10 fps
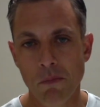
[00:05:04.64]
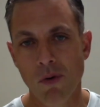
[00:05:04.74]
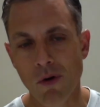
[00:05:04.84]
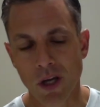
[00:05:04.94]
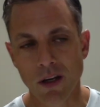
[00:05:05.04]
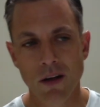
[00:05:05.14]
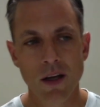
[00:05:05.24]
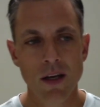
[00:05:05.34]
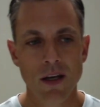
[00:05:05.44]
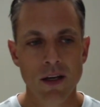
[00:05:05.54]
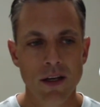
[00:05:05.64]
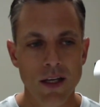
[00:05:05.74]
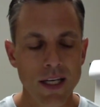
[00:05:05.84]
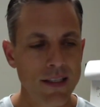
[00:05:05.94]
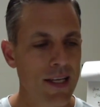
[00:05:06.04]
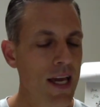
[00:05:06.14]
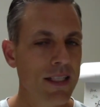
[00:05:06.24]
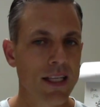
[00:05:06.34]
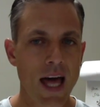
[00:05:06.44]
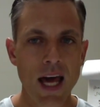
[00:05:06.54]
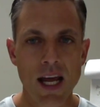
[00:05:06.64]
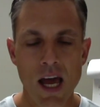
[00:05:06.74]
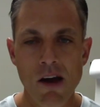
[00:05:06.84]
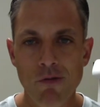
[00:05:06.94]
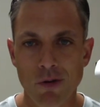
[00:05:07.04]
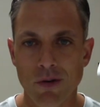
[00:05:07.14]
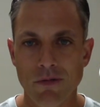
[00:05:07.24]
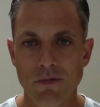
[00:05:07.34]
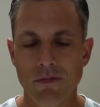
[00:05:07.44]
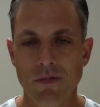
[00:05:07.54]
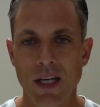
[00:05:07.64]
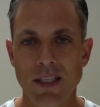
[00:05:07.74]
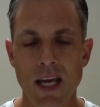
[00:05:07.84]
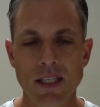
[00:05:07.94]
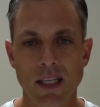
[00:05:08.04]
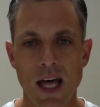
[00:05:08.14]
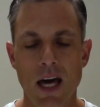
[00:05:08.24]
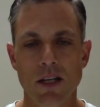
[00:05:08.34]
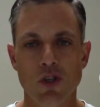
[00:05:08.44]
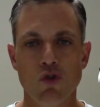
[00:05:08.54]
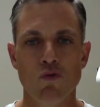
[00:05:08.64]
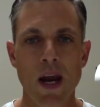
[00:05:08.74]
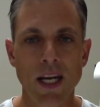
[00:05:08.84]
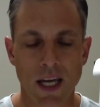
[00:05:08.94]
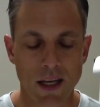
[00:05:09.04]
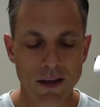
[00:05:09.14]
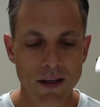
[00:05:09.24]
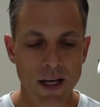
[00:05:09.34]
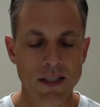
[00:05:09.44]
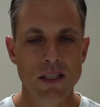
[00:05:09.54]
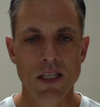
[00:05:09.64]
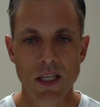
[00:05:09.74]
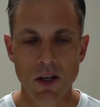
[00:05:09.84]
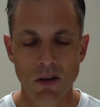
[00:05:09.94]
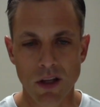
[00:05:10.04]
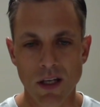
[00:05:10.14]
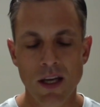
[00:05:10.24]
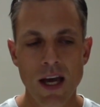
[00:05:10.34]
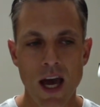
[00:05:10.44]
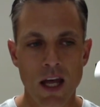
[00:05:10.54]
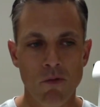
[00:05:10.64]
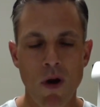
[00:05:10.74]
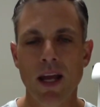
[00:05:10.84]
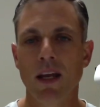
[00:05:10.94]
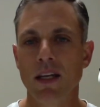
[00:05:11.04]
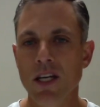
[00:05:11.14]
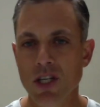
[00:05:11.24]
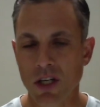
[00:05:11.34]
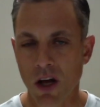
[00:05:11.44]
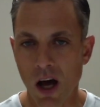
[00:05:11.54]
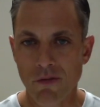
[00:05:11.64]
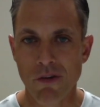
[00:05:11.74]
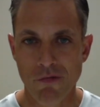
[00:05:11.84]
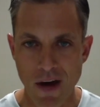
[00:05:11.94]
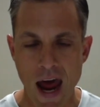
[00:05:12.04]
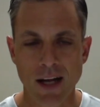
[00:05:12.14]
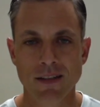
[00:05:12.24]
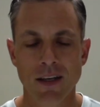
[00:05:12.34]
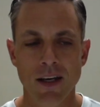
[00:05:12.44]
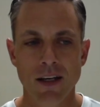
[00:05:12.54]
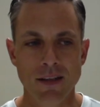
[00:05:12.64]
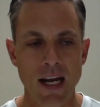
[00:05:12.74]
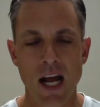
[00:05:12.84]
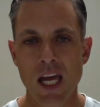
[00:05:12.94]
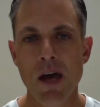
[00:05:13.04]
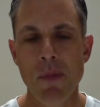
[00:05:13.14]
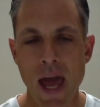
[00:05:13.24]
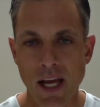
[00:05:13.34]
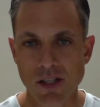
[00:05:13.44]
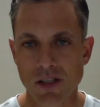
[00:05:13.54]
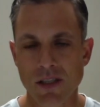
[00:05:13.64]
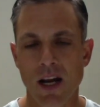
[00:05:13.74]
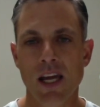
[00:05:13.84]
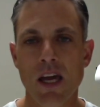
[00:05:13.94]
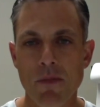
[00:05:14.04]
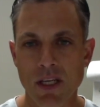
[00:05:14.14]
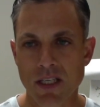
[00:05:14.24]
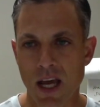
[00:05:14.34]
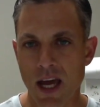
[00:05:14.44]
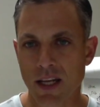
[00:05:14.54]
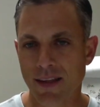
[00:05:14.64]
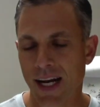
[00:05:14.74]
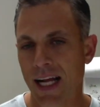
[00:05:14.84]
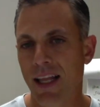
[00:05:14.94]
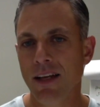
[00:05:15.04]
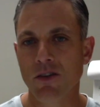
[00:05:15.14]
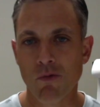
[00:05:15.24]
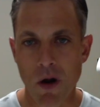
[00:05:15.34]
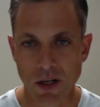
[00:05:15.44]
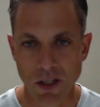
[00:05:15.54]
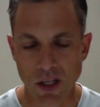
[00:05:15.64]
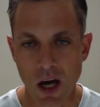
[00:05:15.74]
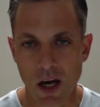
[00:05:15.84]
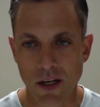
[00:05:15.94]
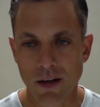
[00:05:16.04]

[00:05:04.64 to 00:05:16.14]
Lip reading: point, it takes a lot of effort. It takes a lot of training and skill and recognition of the fact that I am anxious, that I am excited, that I like to run and gun.